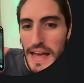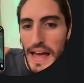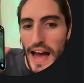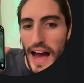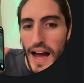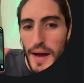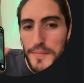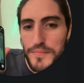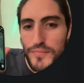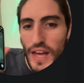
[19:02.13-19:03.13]

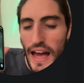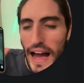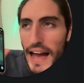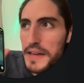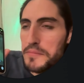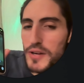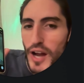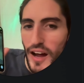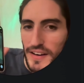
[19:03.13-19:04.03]
I am not,